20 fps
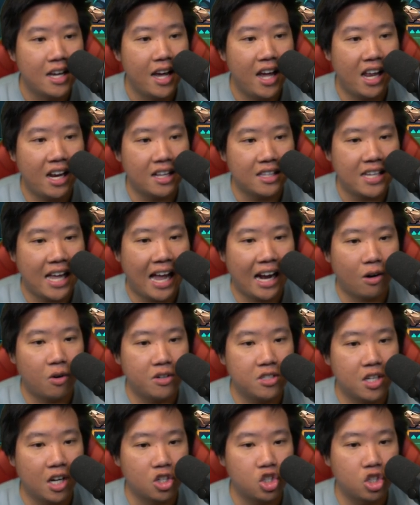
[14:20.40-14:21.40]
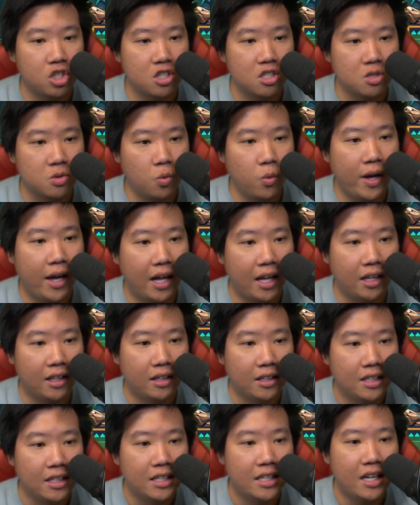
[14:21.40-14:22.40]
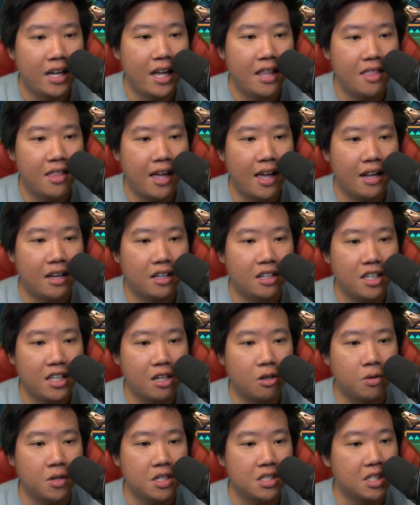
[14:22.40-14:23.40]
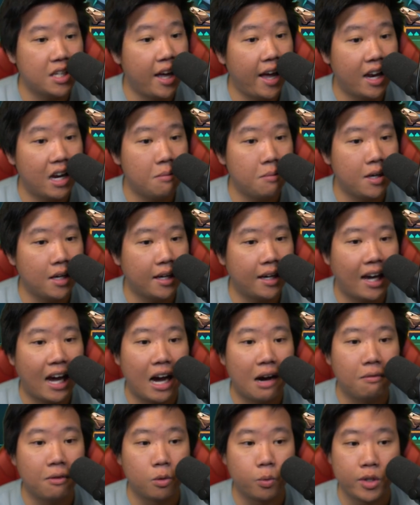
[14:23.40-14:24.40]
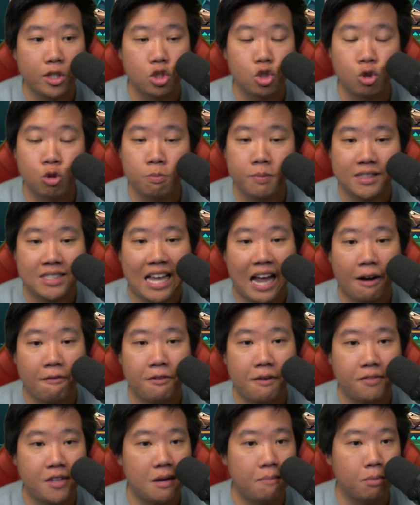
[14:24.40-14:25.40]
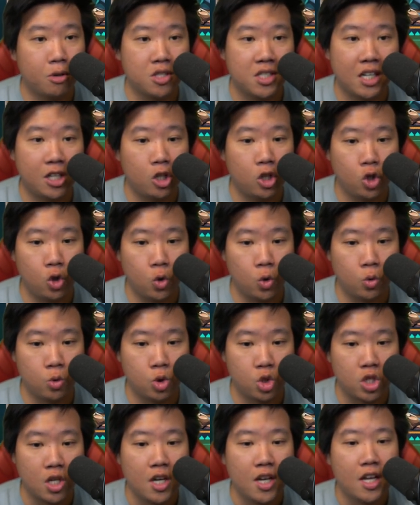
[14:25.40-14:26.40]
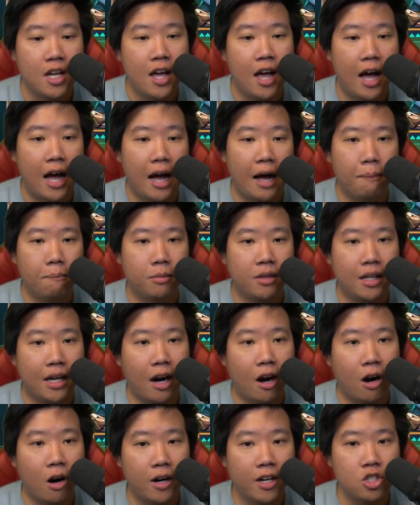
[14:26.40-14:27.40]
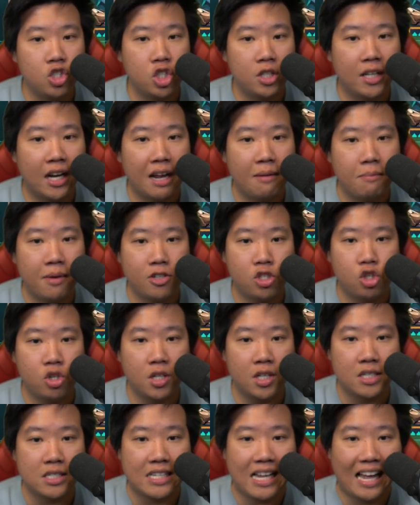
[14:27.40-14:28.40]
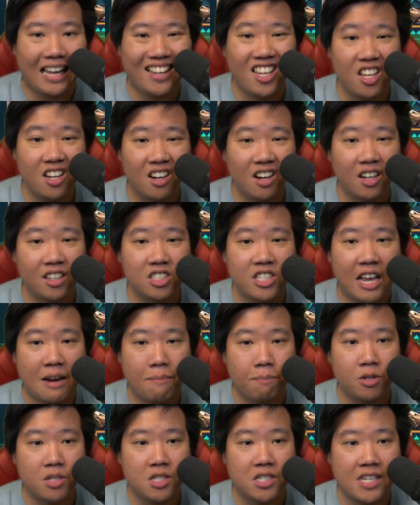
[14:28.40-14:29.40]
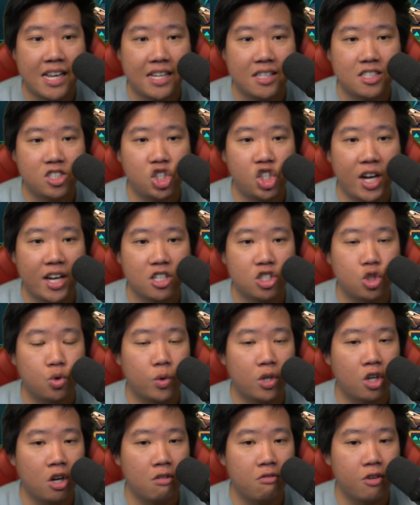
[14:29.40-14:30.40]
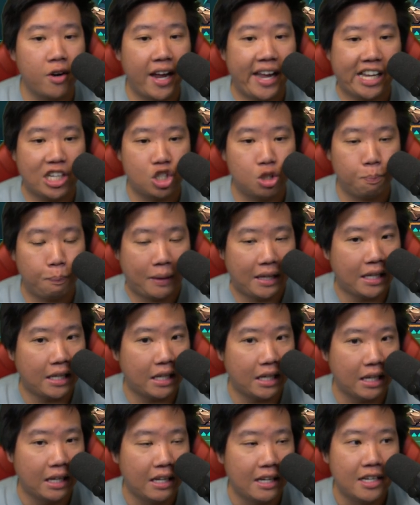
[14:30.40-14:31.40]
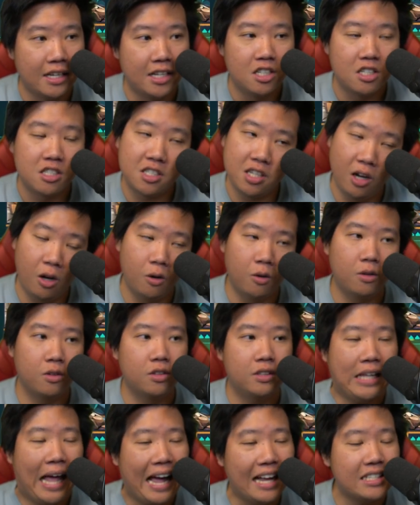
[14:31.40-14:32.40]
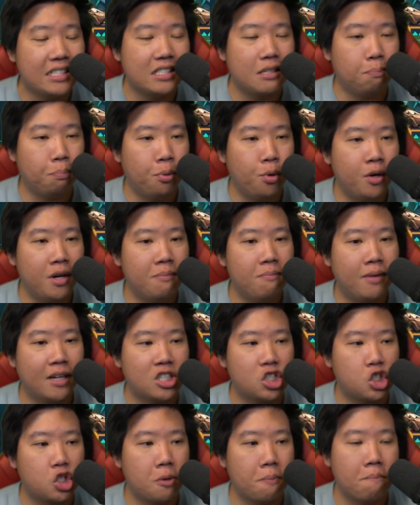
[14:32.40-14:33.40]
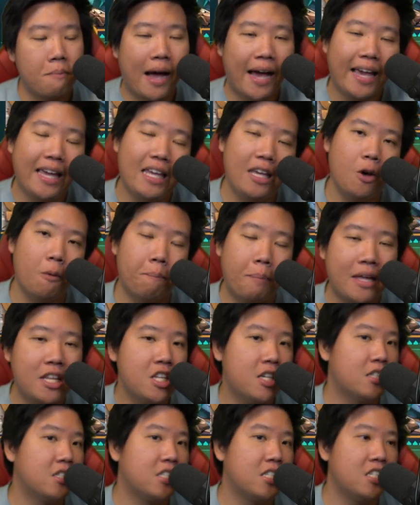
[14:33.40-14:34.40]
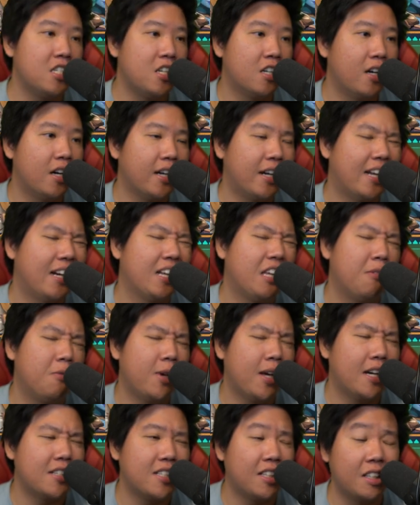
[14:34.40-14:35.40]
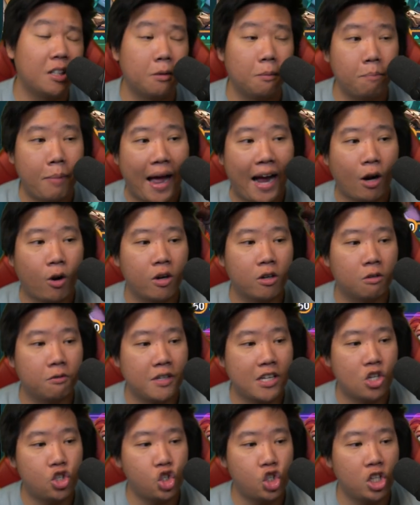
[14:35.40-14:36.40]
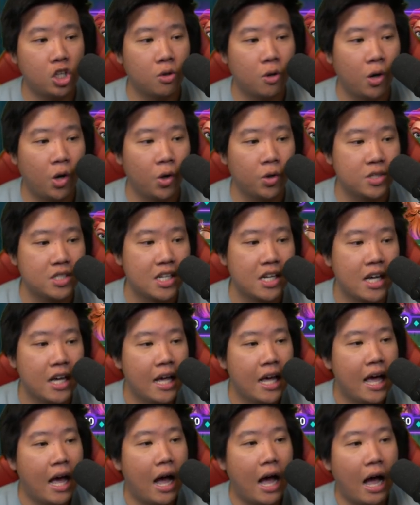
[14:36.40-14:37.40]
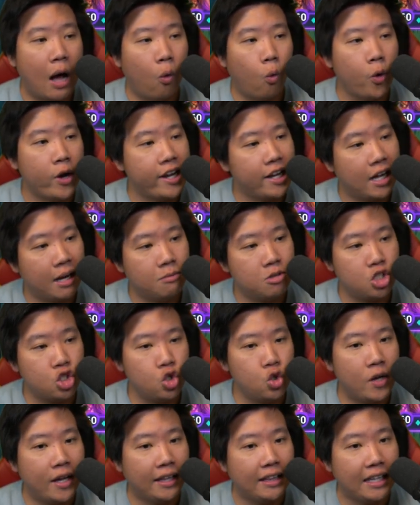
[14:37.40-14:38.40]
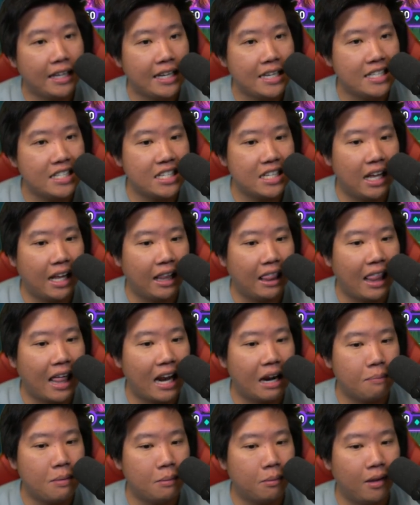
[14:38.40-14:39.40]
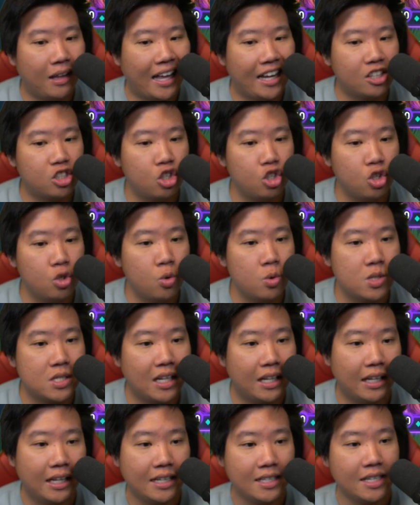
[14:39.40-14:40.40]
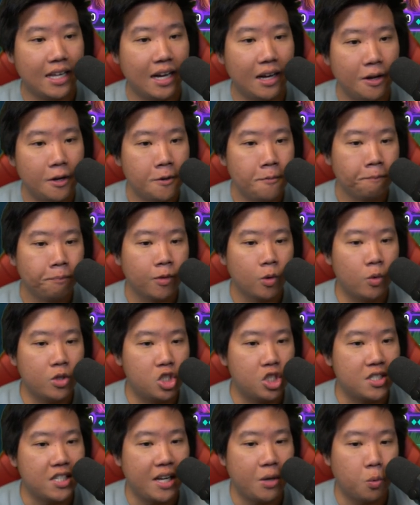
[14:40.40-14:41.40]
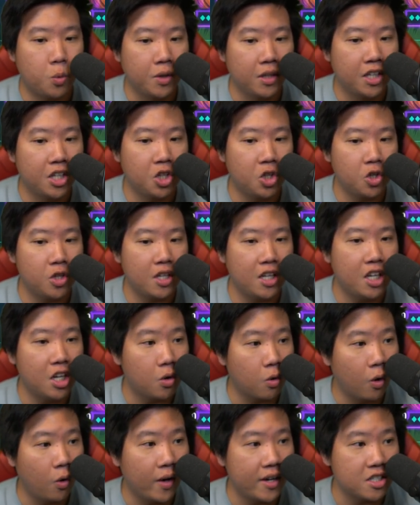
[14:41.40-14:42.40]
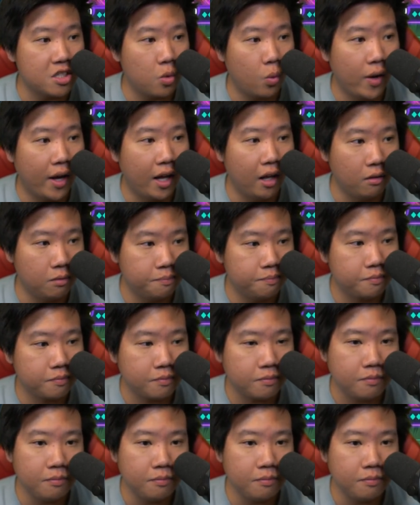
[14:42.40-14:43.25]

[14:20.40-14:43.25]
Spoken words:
In attack reduction as well, and then decrease enemy cavalry troop attack 15%, huge. The RNG that I'm mentioning is that here, 10% chance to recover HP. So that's pretty much my opinions in here. I kind of give you guys a little background of each heroes. When it comes to elite, a lot of people like to use Linda, which is a really good hero as well.